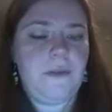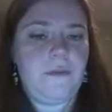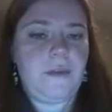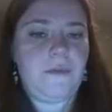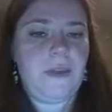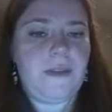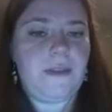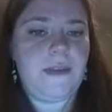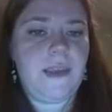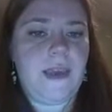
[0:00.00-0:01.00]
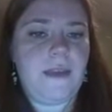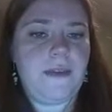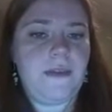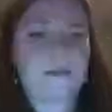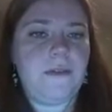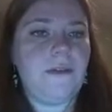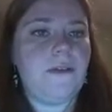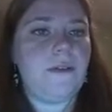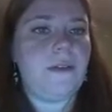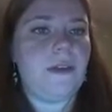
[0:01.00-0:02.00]
which means that the
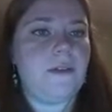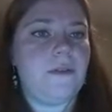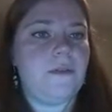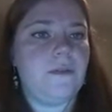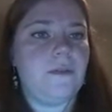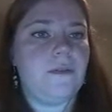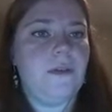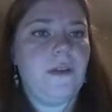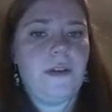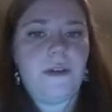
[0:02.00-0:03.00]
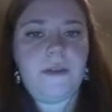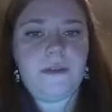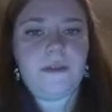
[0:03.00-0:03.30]
circle that I drew is